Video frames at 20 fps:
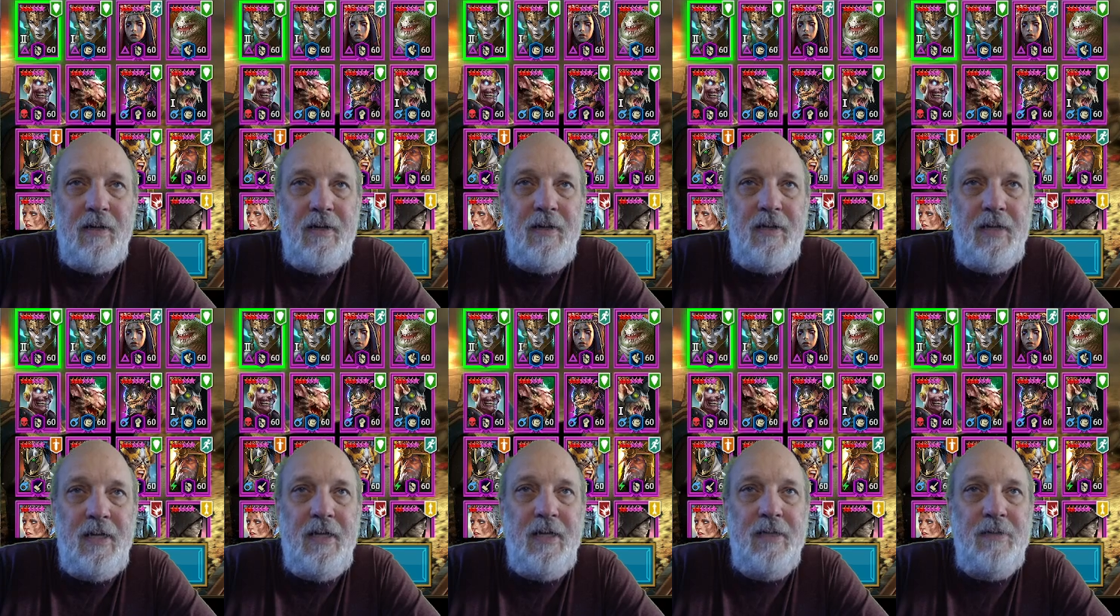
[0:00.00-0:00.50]

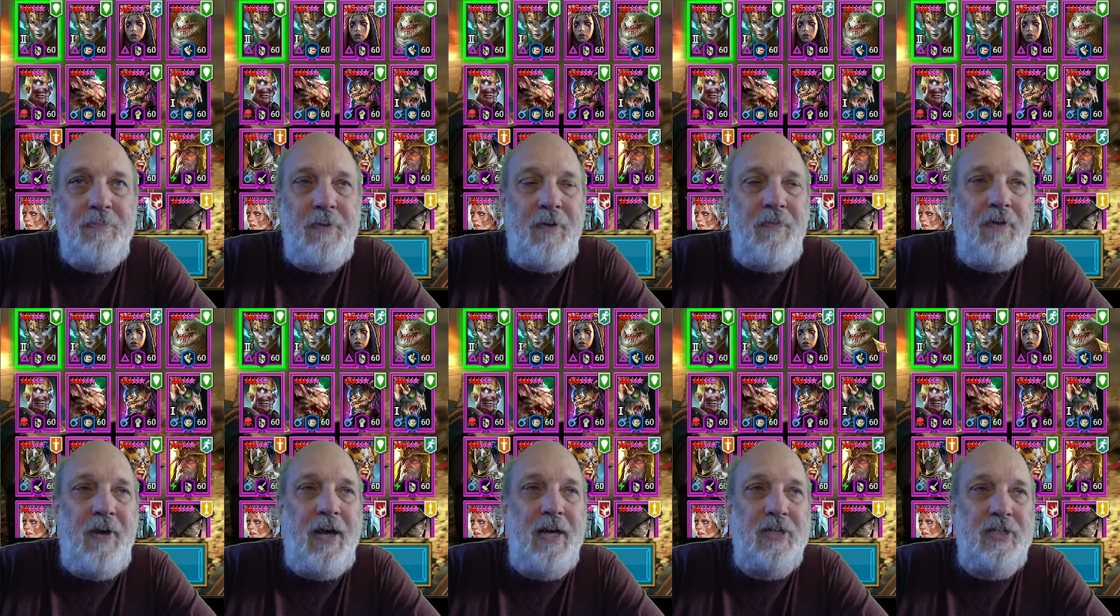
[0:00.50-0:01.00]
She's my
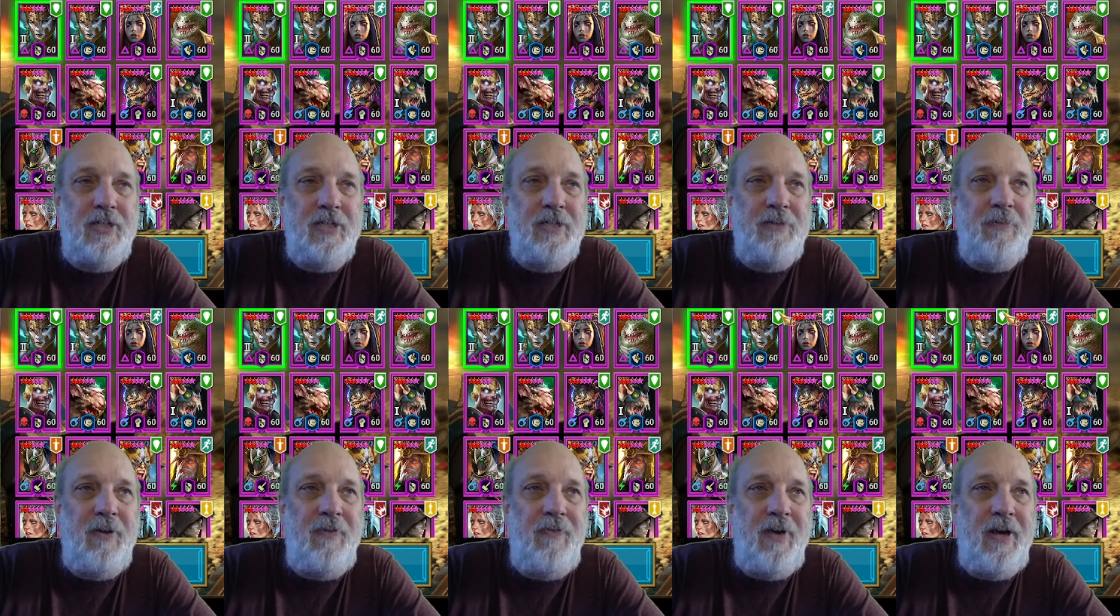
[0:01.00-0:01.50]

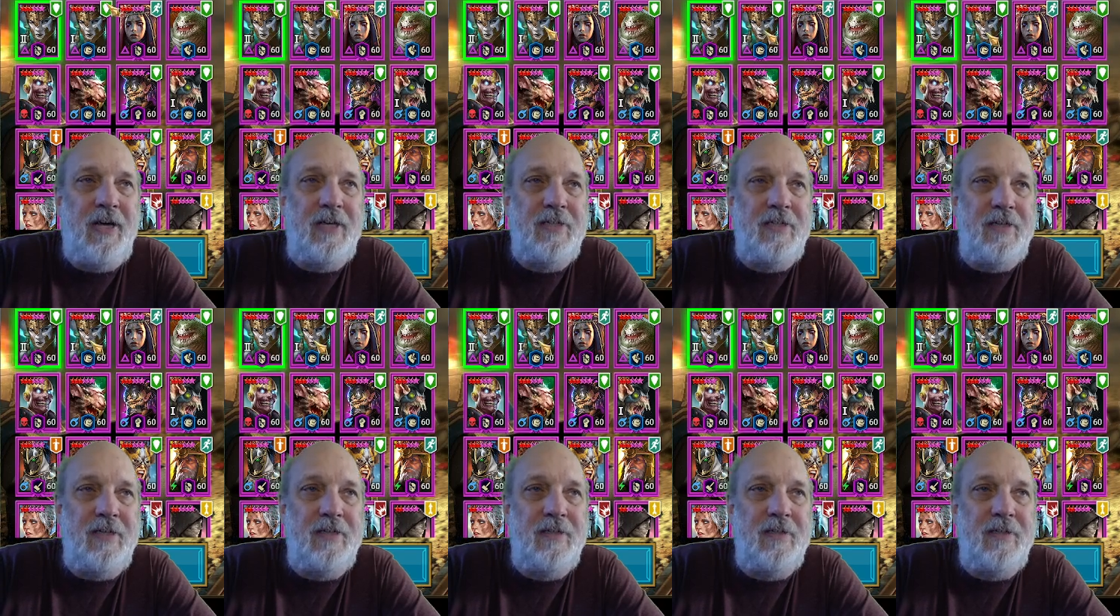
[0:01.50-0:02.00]

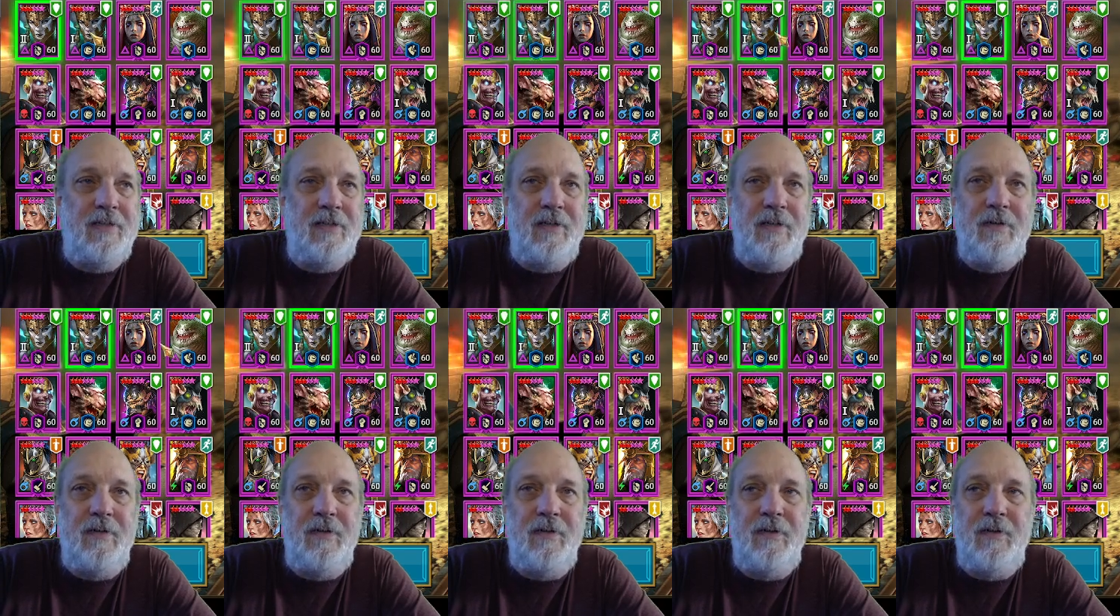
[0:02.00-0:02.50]
fastest.
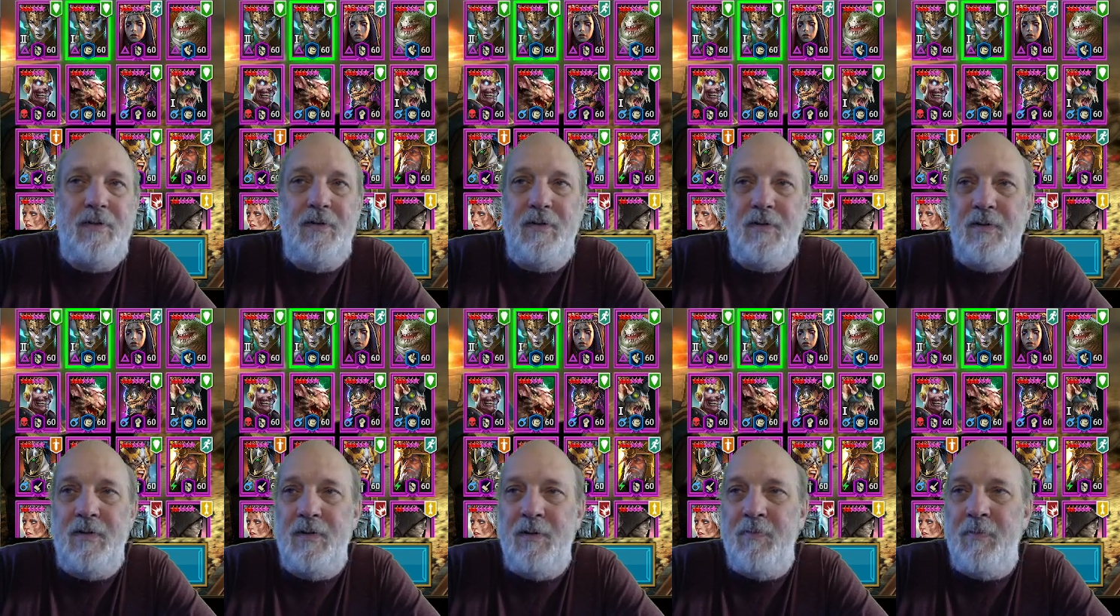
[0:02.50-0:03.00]

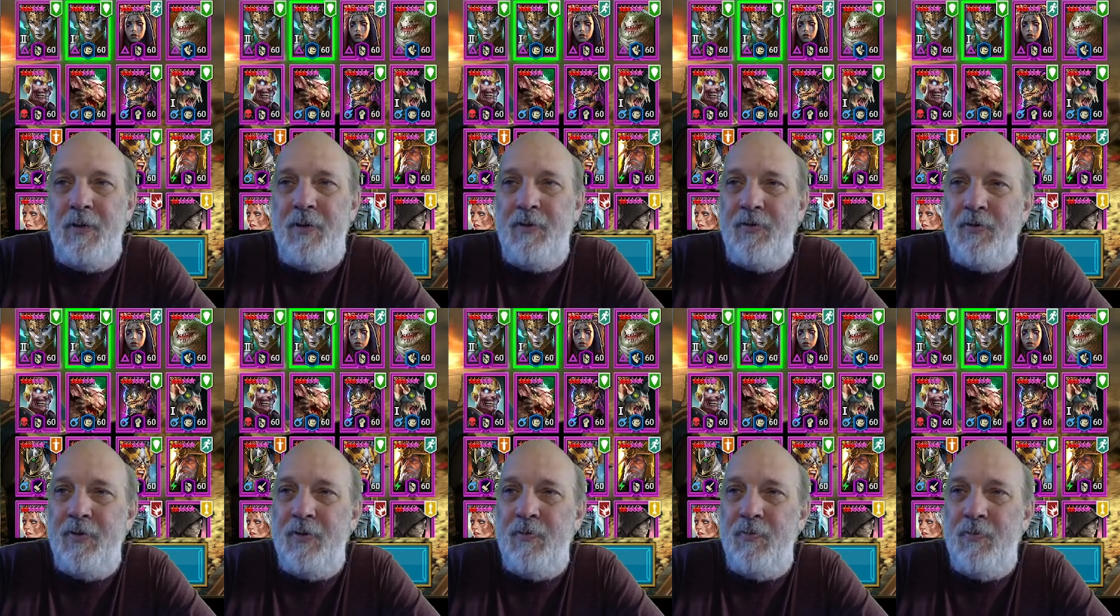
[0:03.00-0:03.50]
Am I
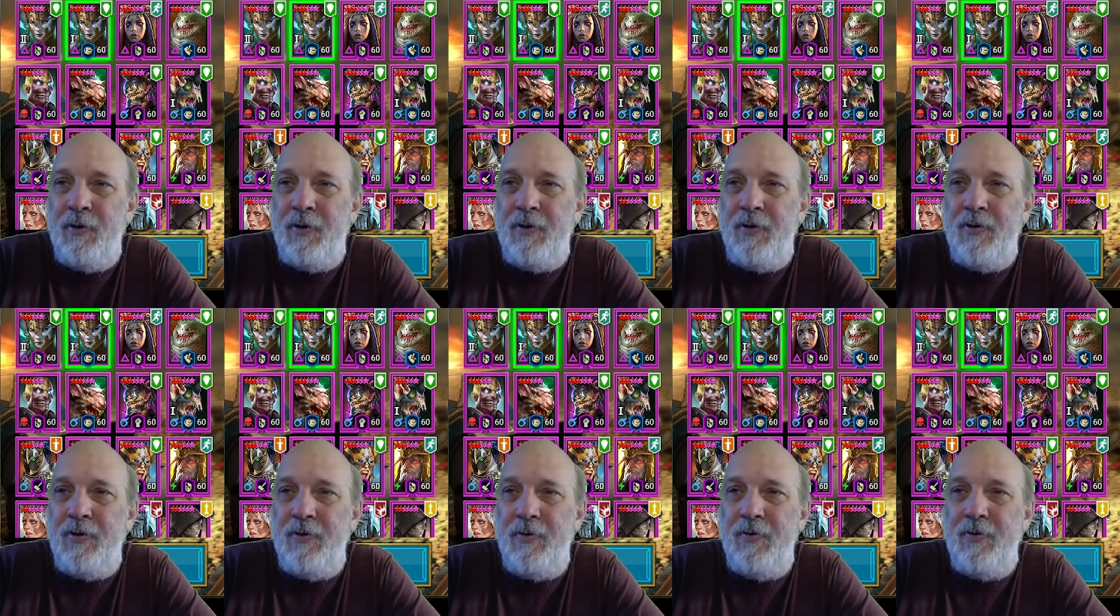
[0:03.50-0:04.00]
using 1 or
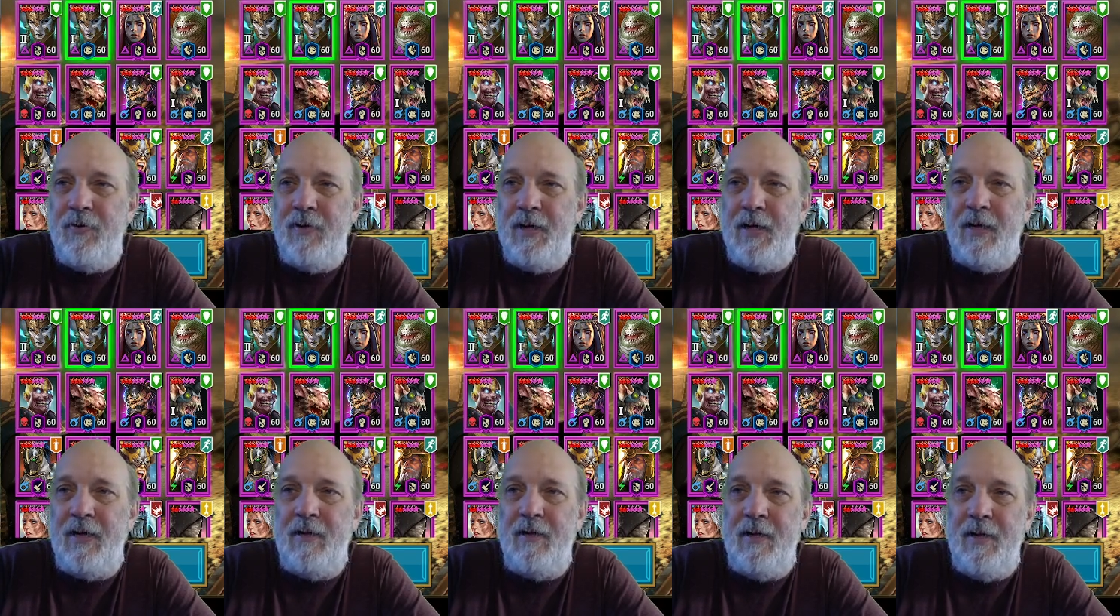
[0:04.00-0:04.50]
2?
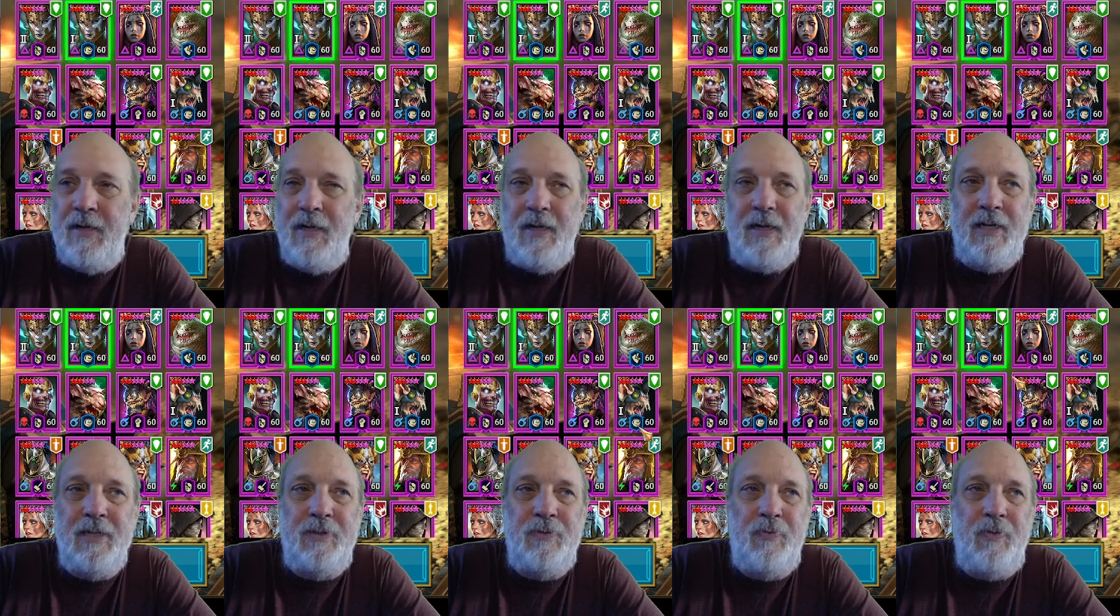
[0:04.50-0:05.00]
Yeah,
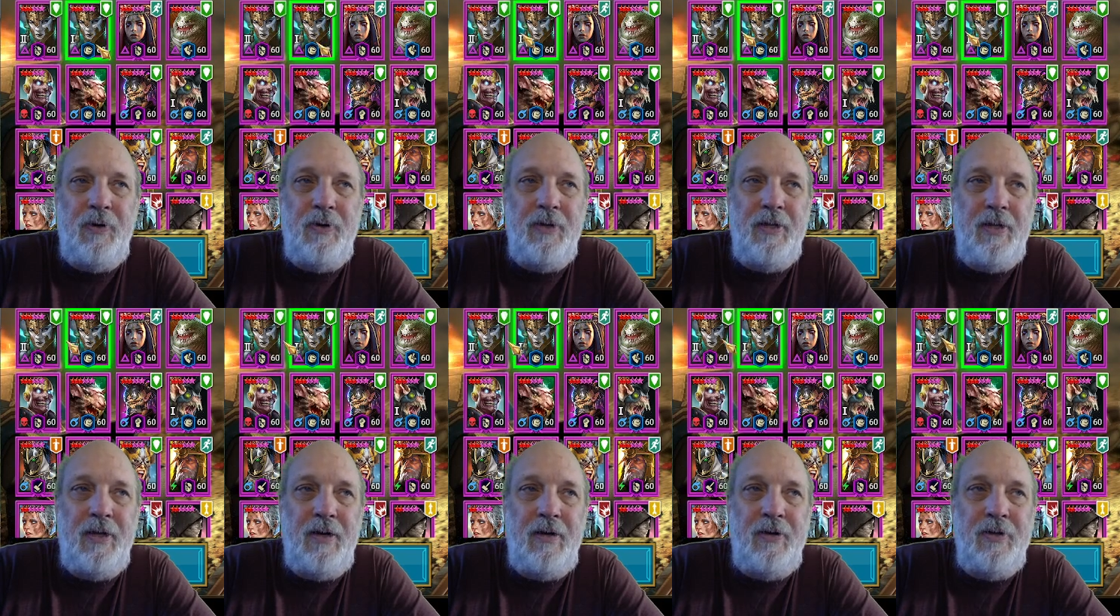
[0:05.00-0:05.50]
it's
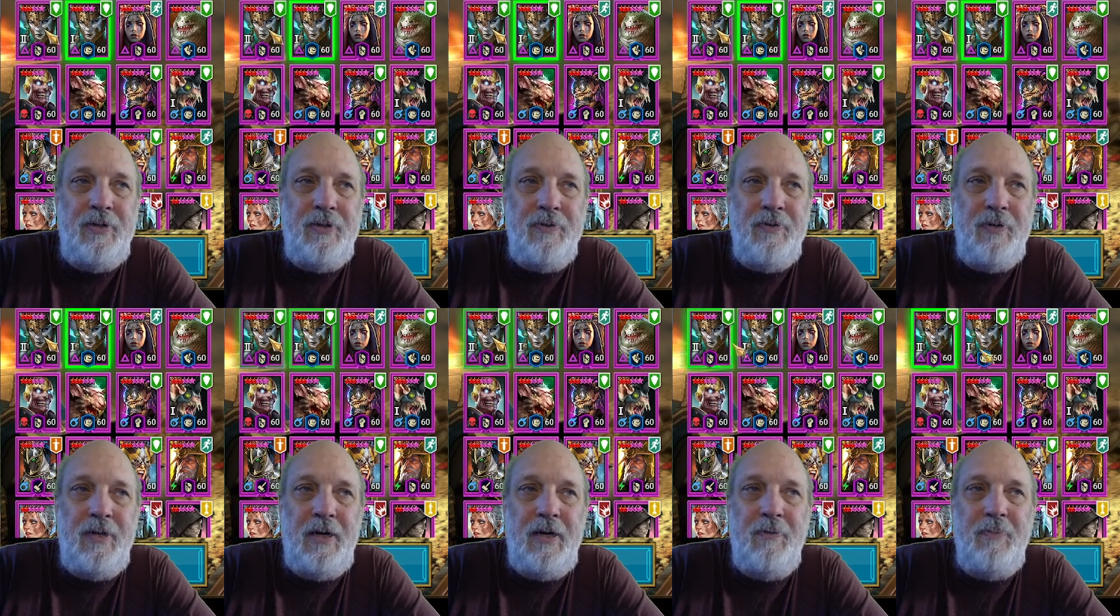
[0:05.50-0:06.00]
1 or 2
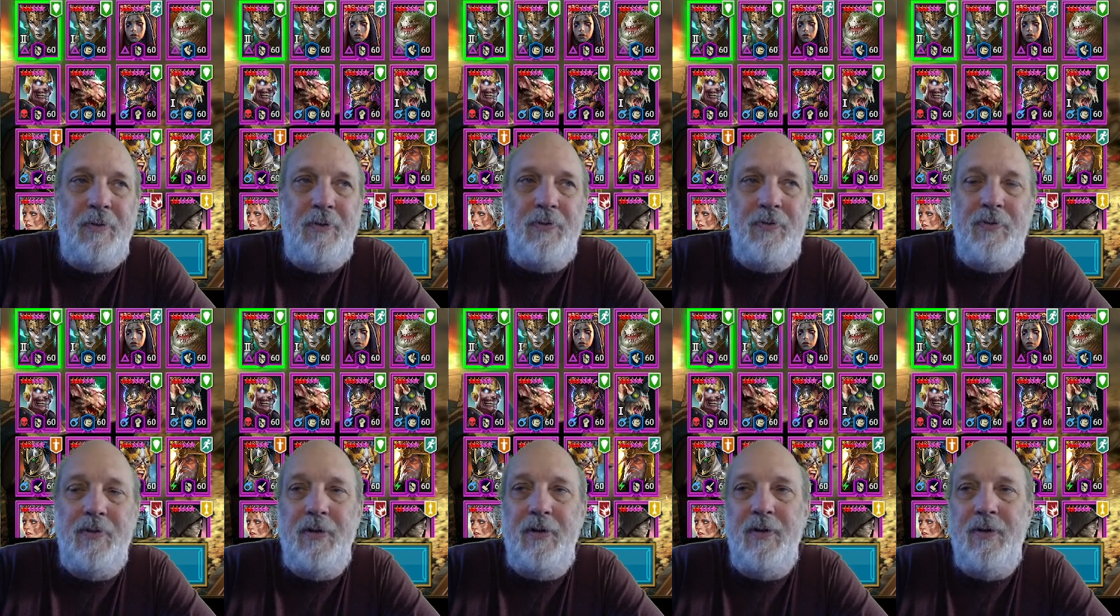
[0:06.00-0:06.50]
that I'm
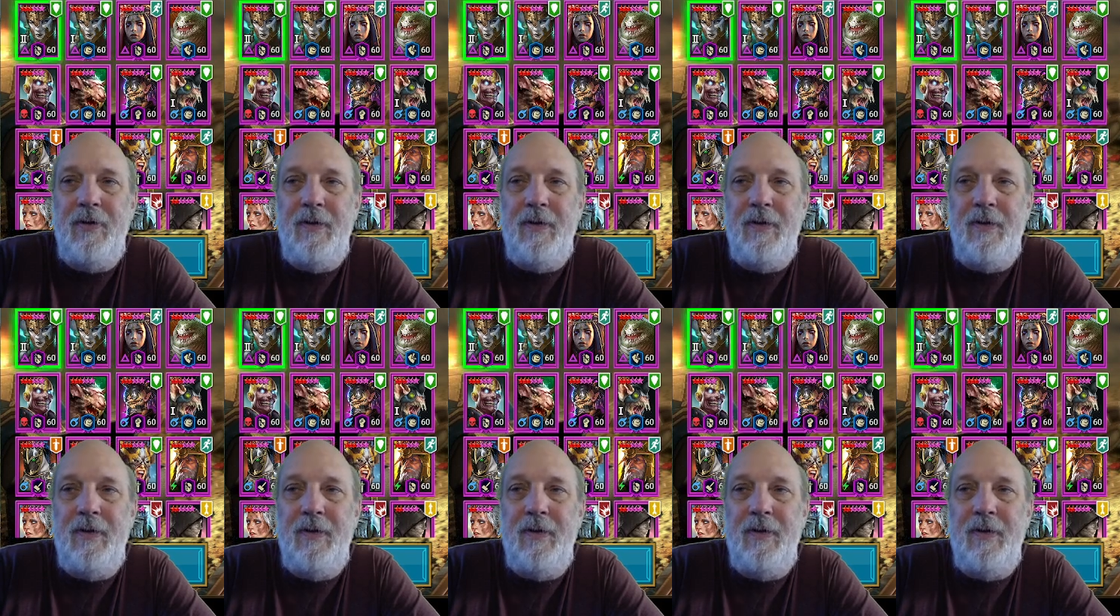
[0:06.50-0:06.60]
using.